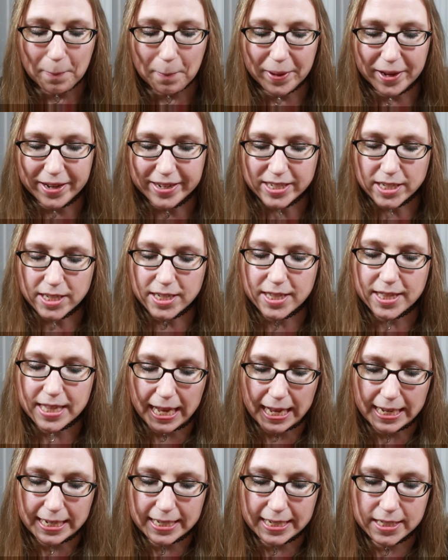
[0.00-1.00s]
But
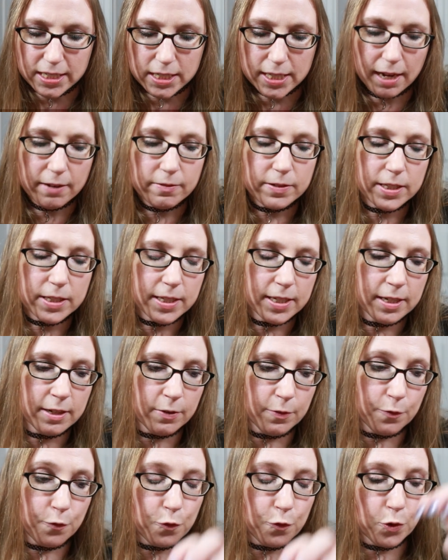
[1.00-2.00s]
that is everything
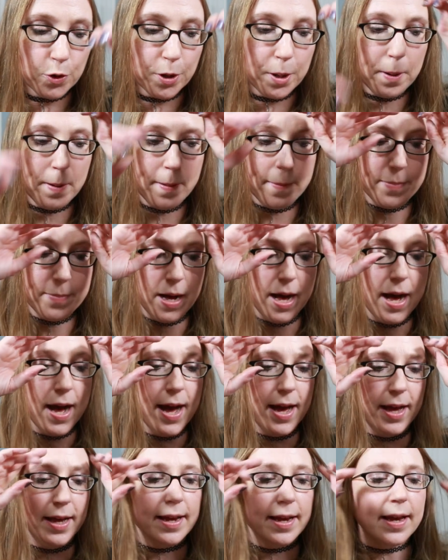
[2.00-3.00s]
for
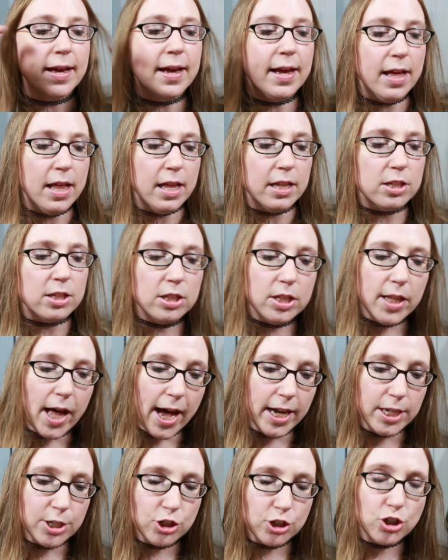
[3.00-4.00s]
my
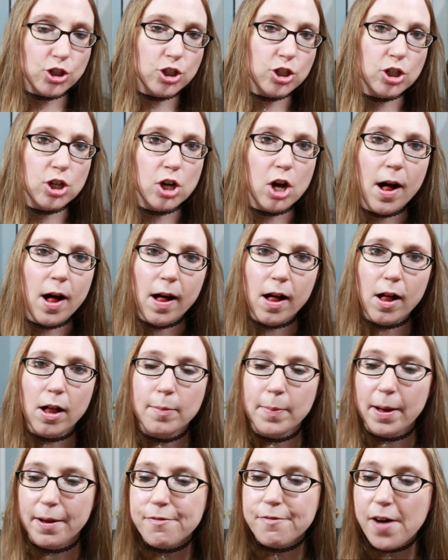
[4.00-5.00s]
Lush haul,
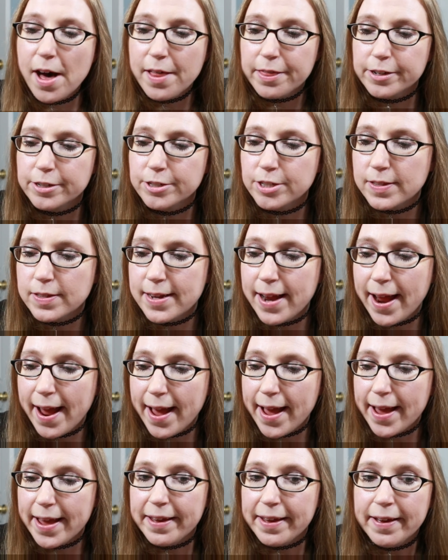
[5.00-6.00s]
my Father's
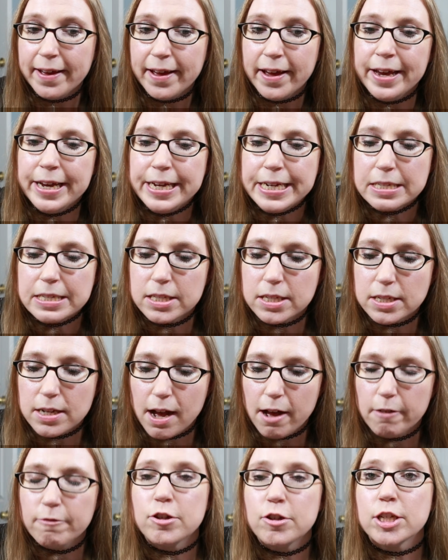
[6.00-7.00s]
Day
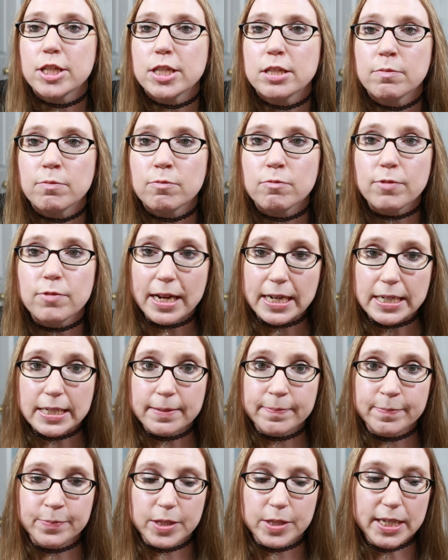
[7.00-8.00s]
stuff, just some
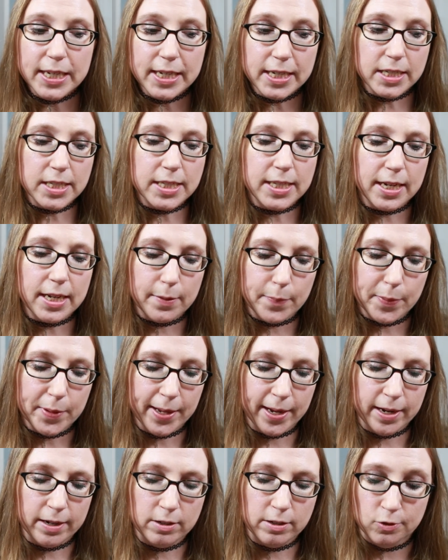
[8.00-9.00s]
random things that I
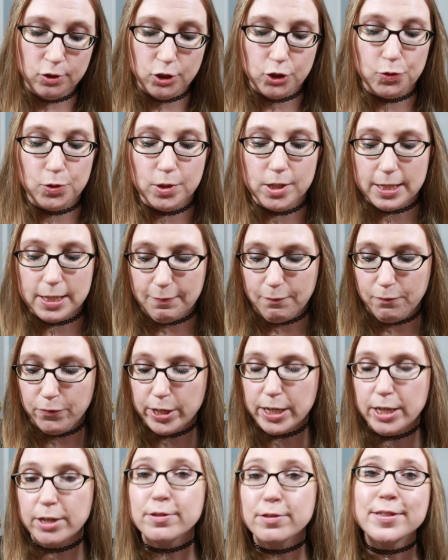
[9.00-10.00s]
plan on doing some
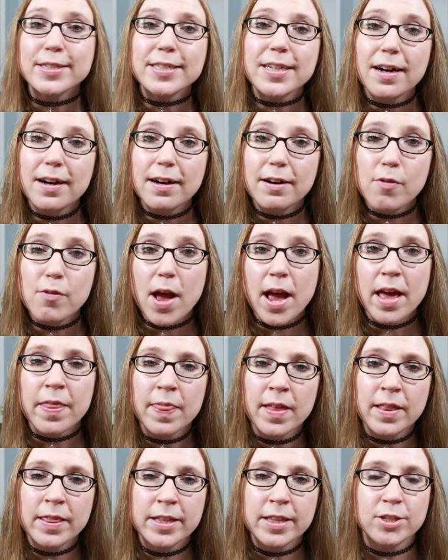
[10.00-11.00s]
videos of,
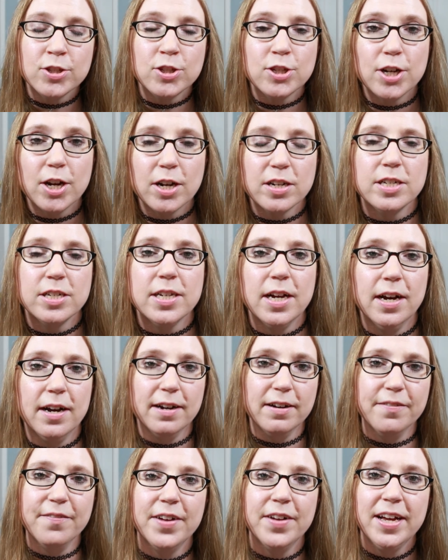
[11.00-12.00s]
and then the start
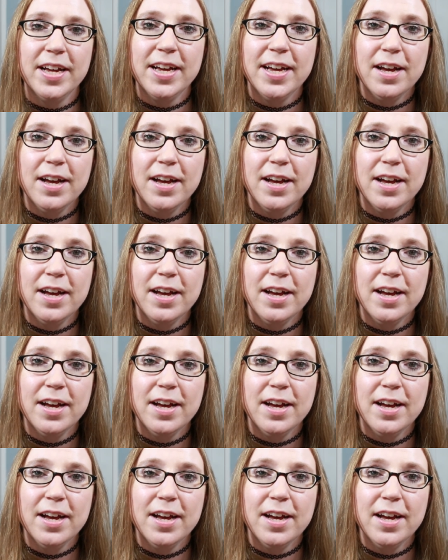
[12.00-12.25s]
of,